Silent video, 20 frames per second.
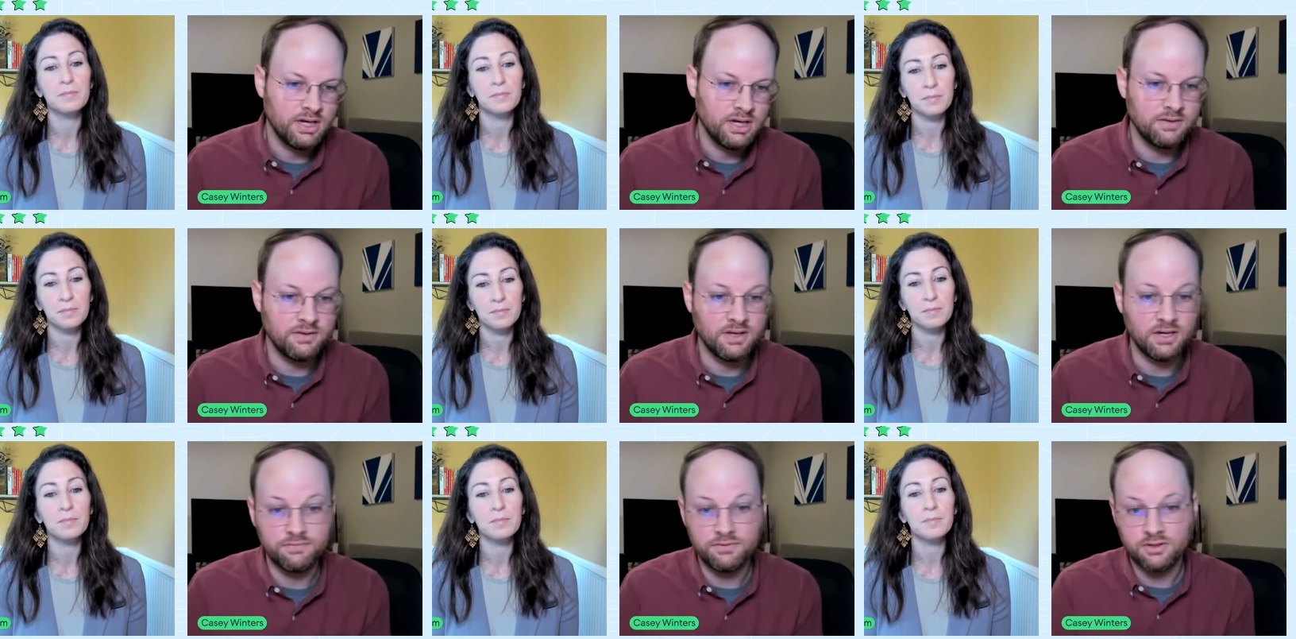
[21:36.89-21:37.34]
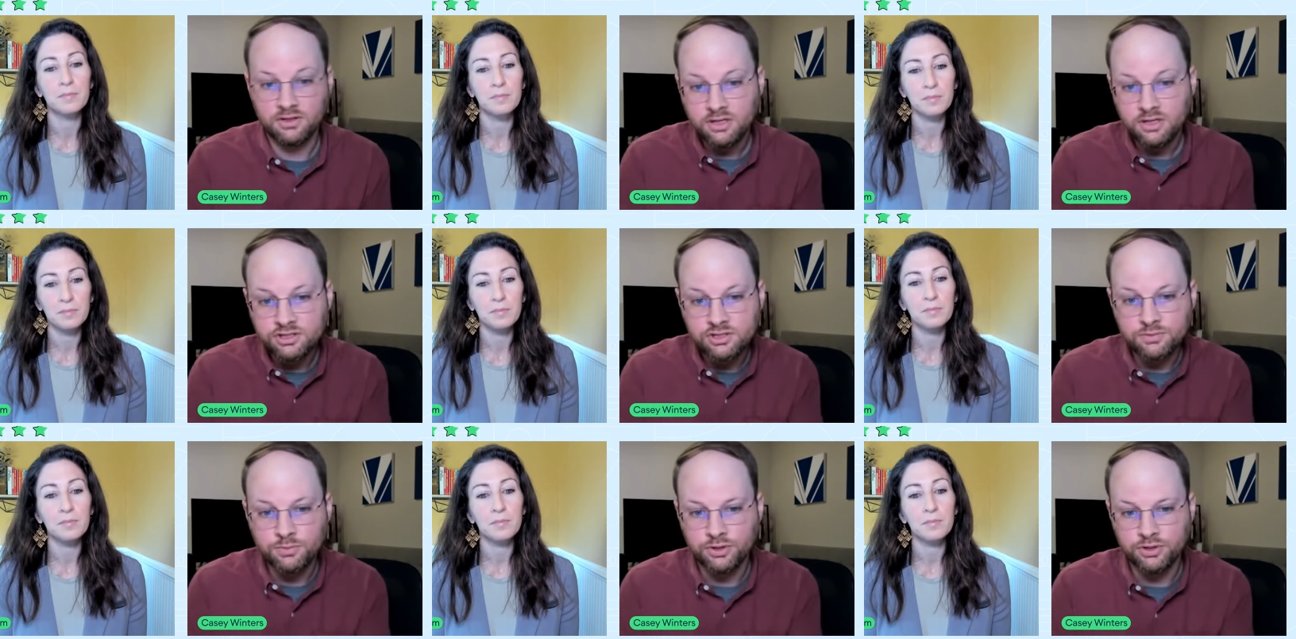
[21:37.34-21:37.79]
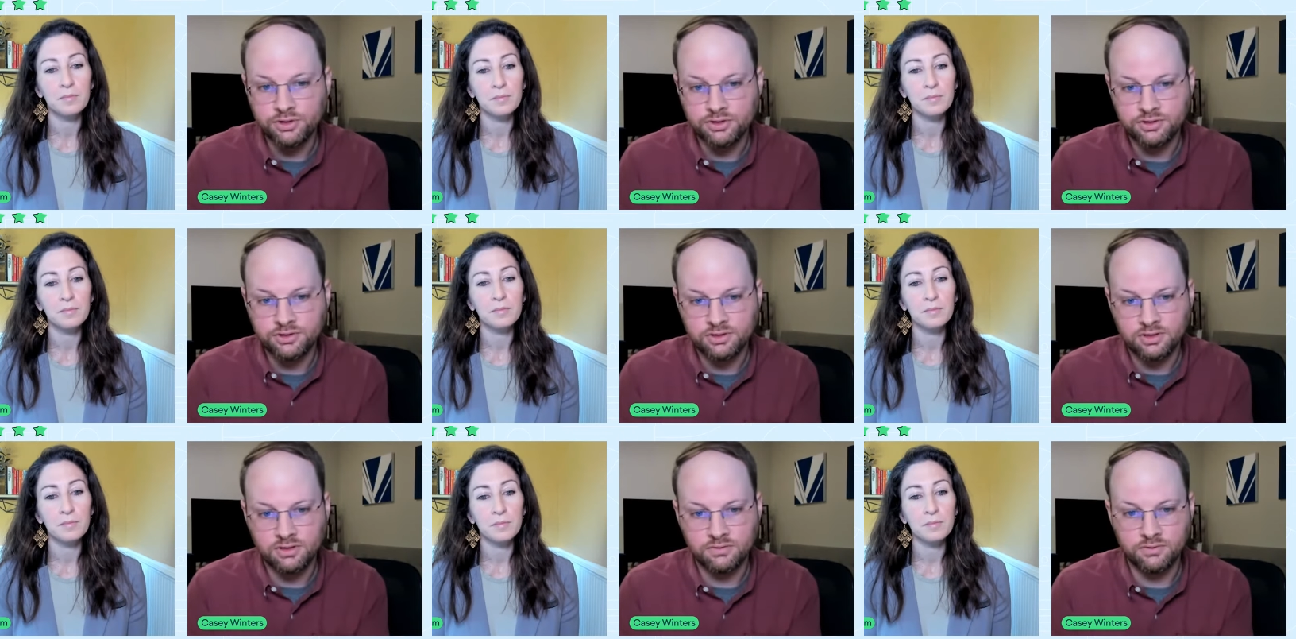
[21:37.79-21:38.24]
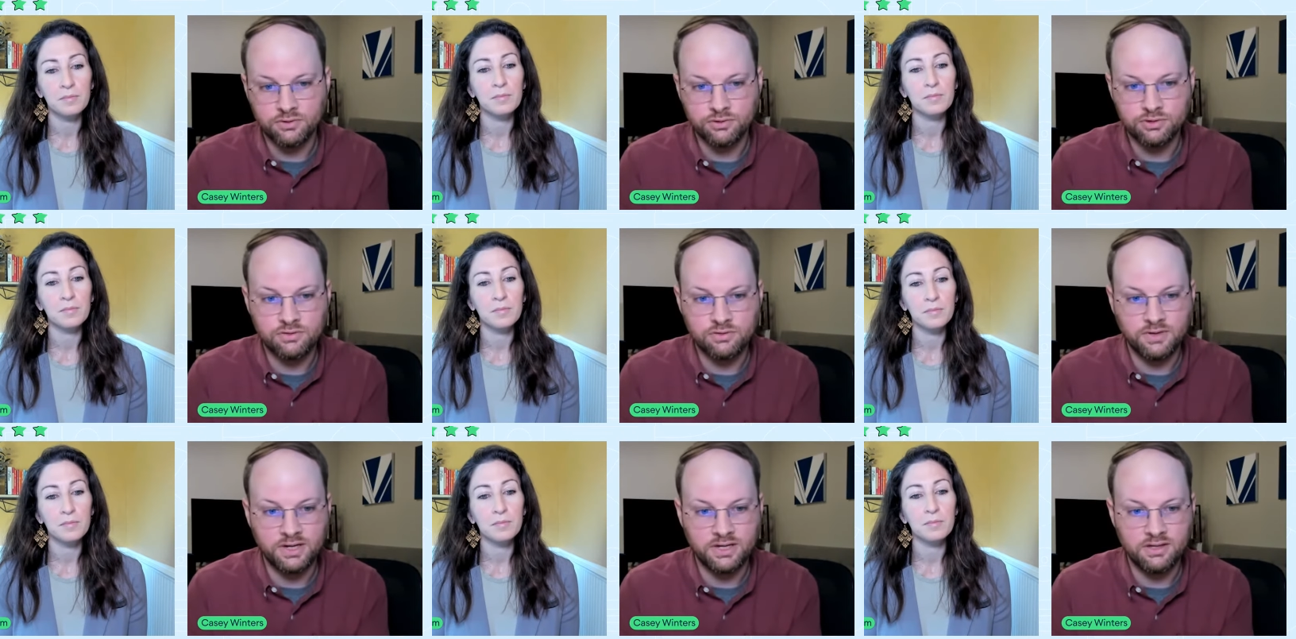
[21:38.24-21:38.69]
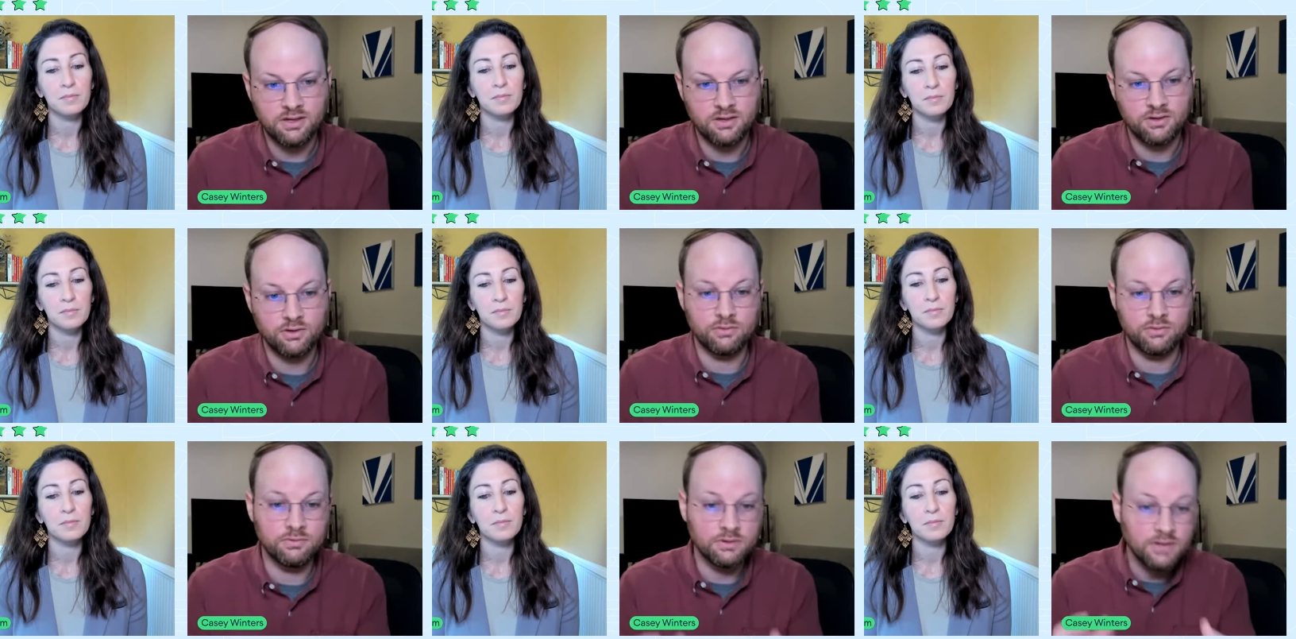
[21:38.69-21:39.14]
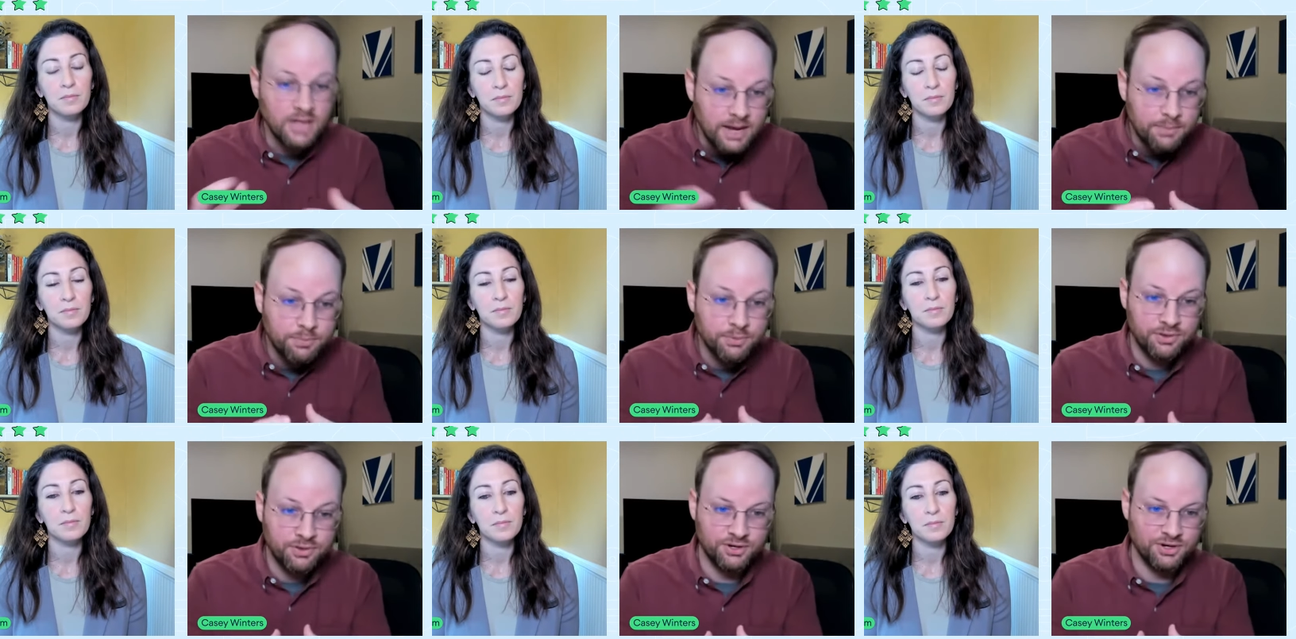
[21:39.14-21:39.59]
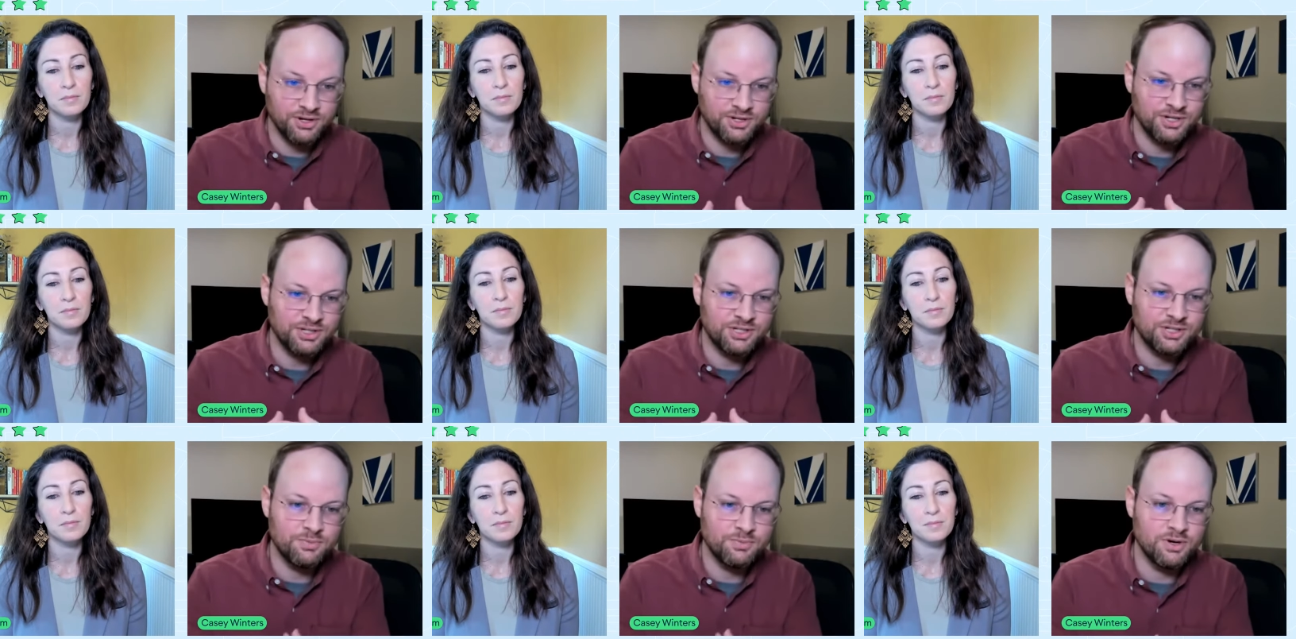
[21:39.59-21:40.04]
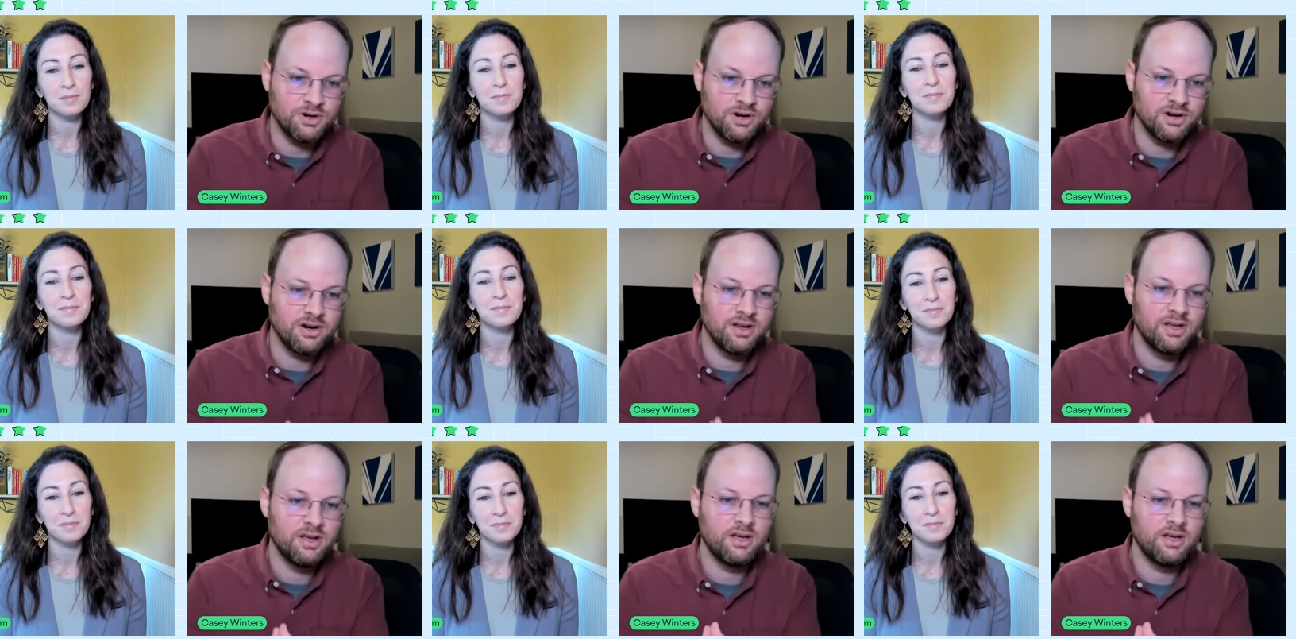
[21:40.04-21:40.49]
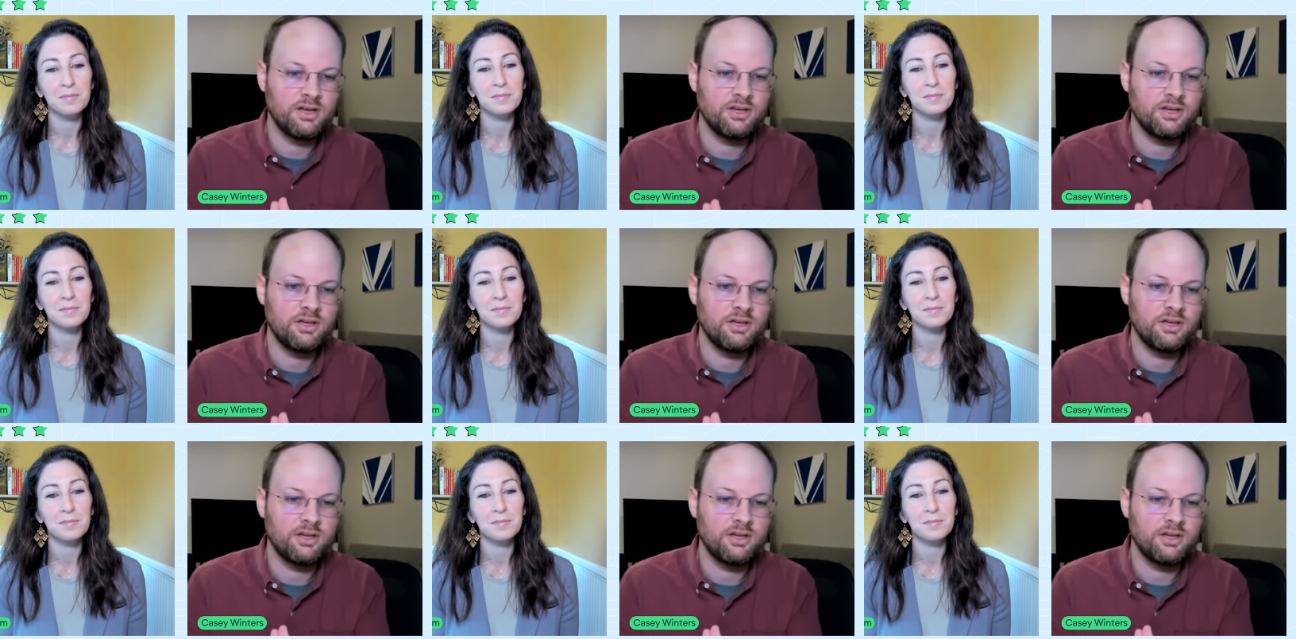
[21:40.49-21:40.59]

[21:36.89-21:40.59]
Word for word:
Speaker 1: And then if the customers of those devices overlap with your customer,